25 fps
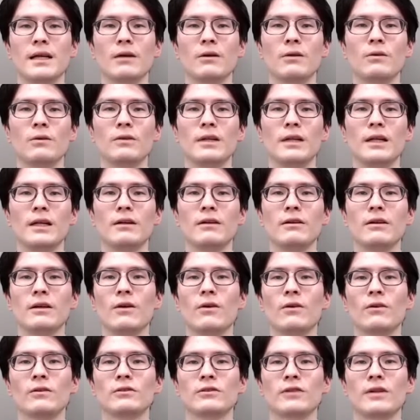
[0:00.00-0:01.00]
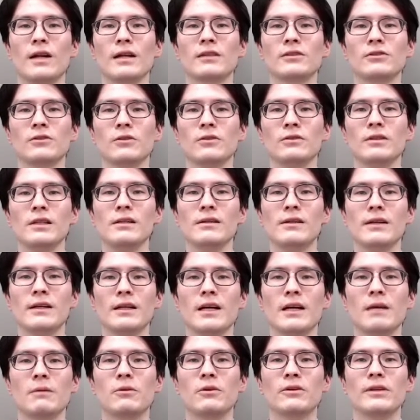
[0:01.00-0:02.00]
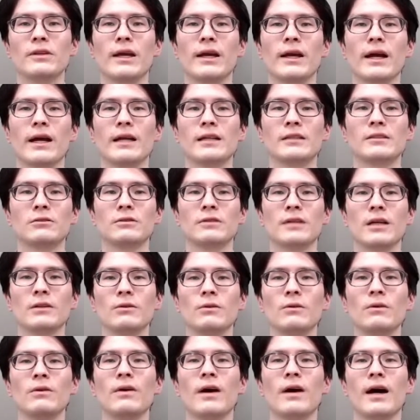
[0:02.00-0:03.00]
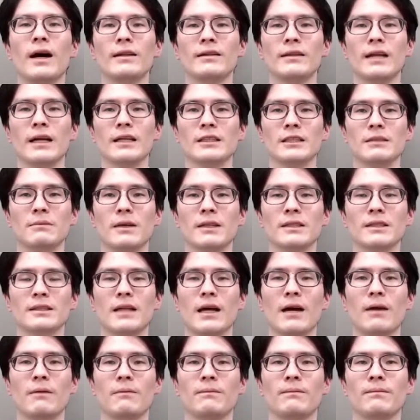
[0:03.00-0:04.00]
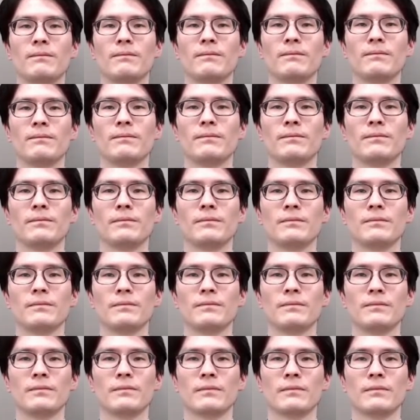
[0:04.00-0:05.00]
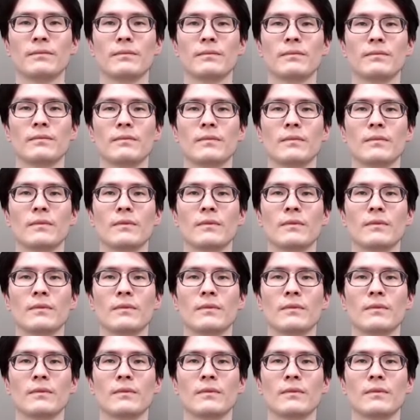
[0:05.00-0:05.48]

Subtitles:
facts, we decided that there might be a problem with the erasure coding reconstruction.